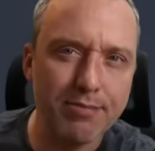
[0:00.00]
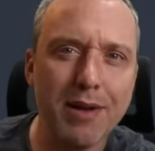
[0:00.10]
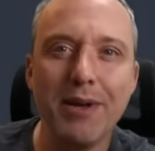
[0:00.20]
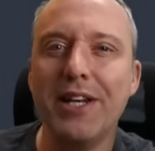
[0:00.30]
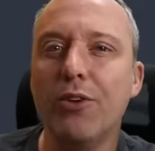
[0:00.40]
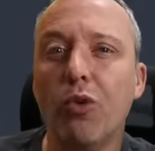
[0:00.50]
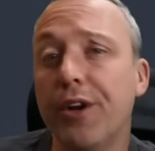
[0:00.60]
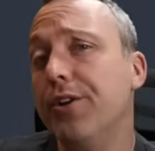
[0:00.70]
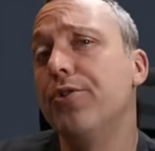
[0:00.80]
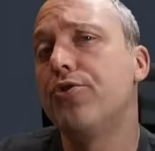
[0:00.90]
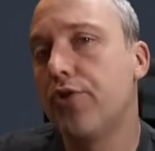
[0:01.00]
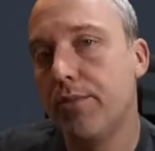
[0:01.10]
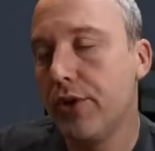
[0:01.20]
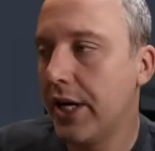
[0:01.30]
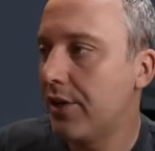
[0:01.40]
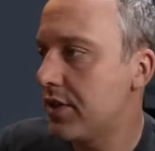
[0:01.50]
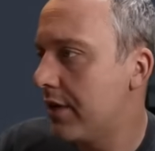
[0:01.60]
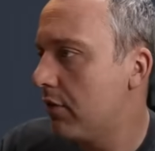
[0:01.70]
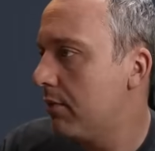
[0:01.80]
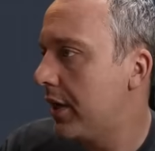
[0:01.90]
Maybe I didn't want to distribute out to
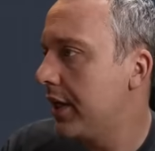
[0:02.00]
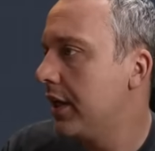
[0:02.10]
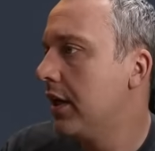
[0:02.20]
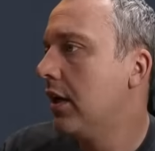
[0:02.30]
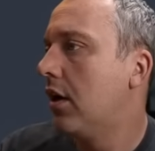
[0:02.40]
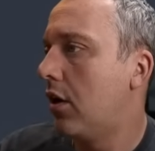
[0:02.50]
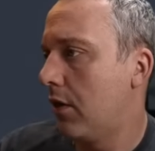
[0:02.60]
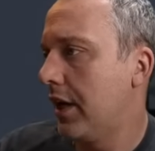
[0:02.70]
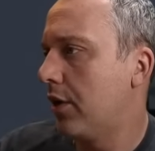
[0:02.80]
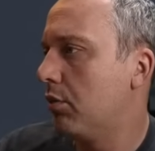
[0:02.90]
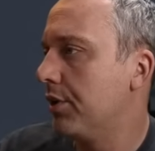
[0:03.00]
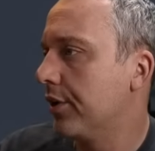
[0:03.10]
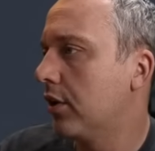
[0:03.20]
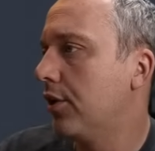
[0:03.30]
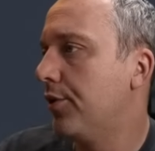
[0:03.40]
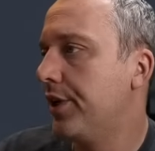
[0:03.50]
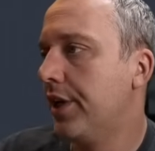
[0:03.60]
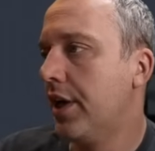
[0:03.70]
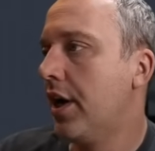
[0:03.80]
everybody. All that will be included.